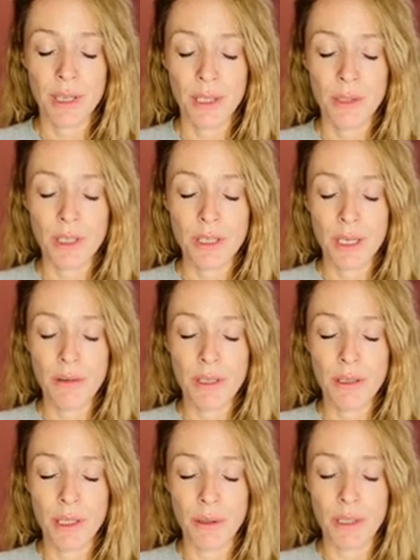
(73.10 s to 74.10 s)
And you're just going to
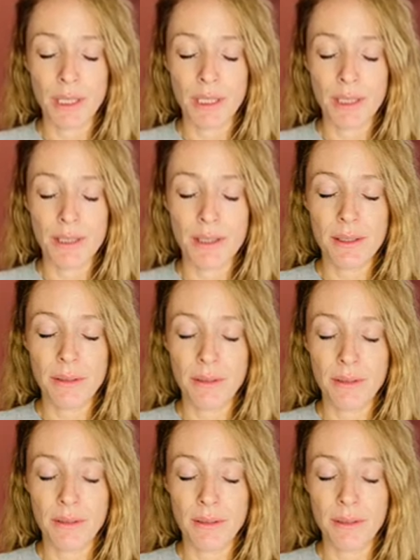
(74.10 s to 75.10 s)
notice
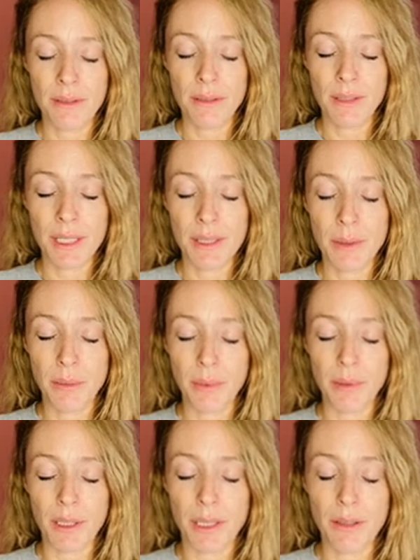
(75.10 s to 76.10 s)
as you
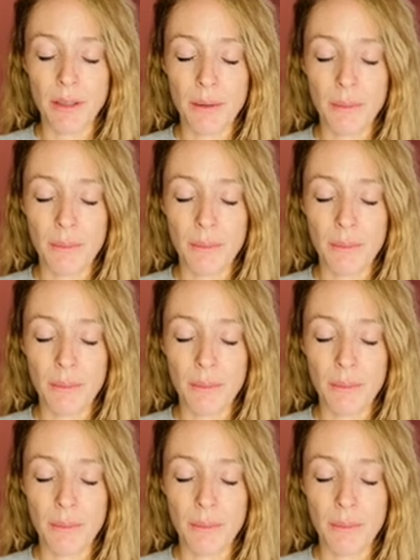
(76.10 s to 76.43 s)
breathe